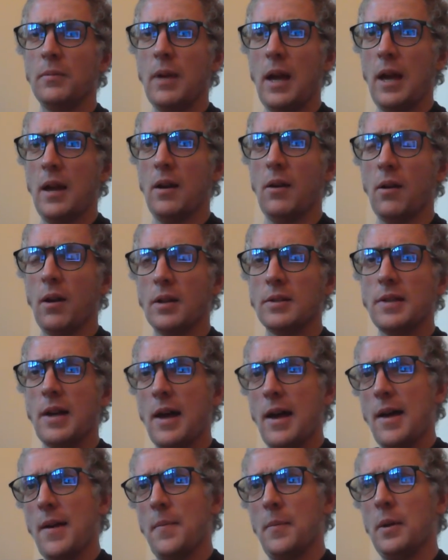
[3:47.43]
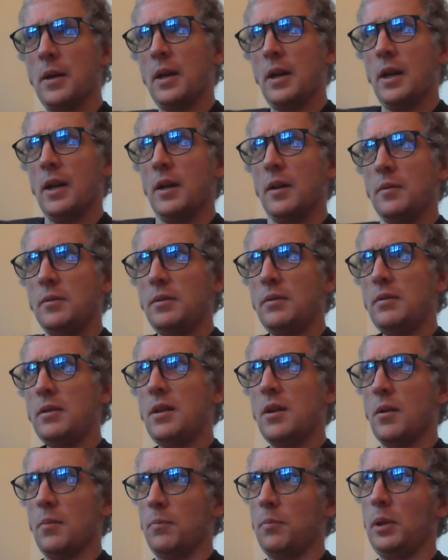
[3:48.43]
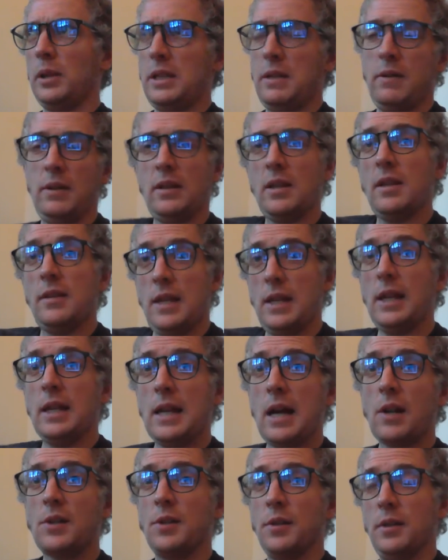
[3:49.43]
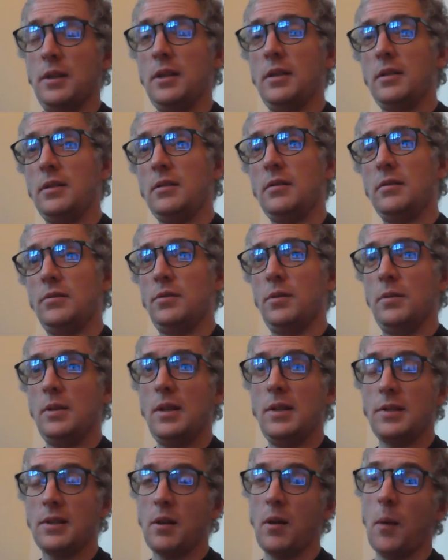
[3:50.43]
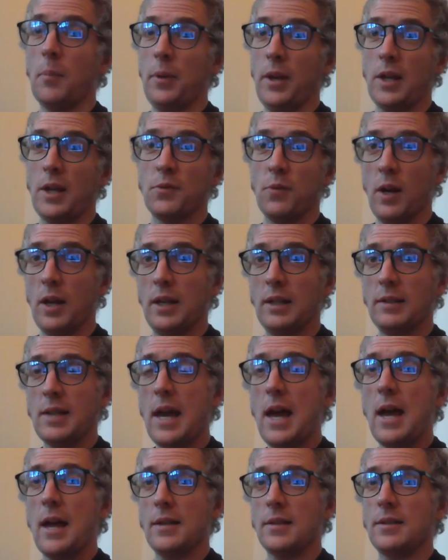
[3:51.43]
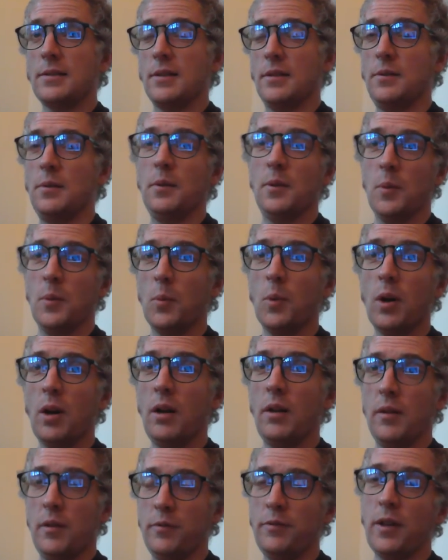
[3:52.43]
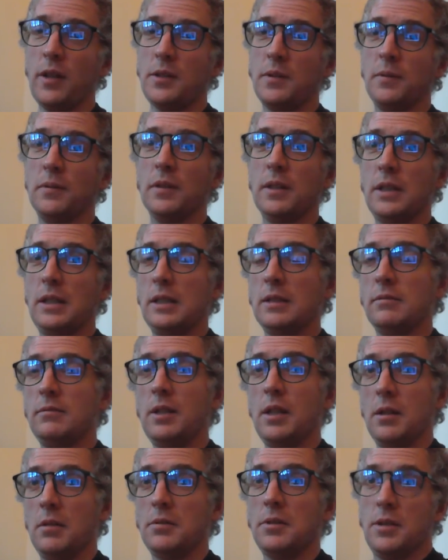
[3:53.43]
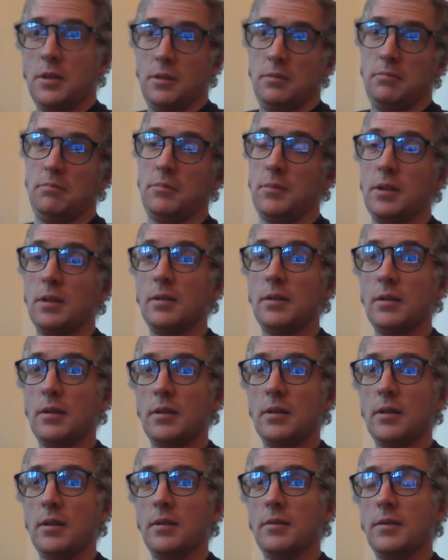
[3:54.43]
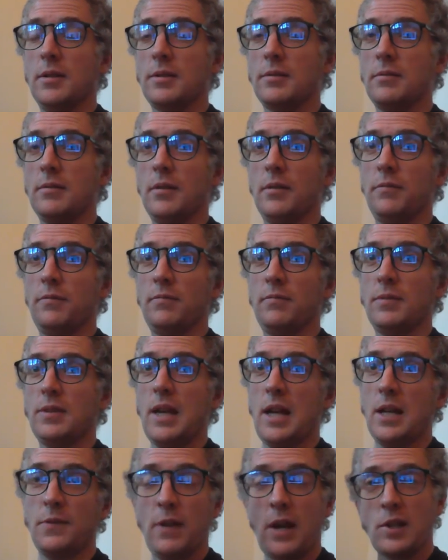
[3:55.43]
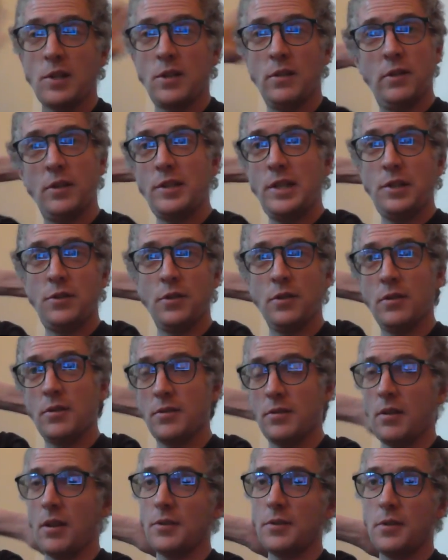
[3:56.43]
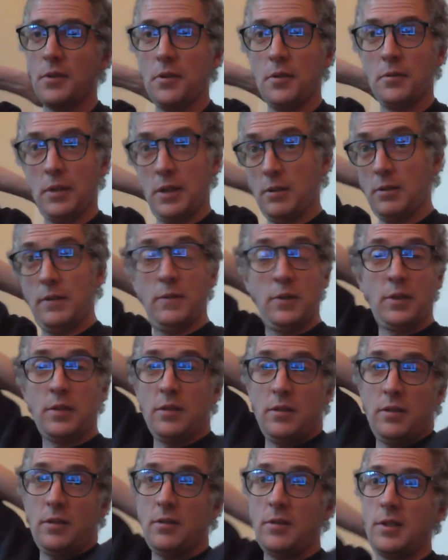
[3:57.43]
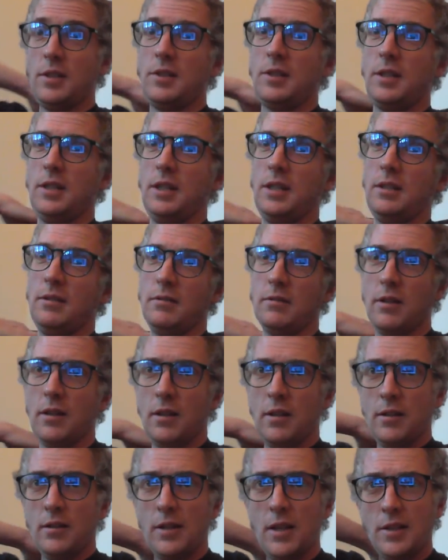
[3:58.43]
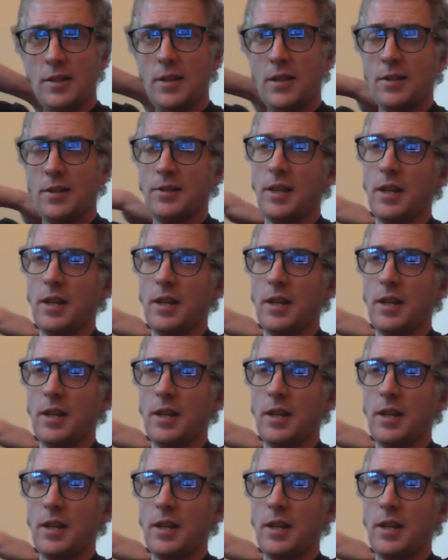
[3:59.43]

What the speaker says: had a hard time, believing that they can actually do these complex writing tasks and do them well and effectively, and to the satisfaction of their teachers, and also even to the CCSS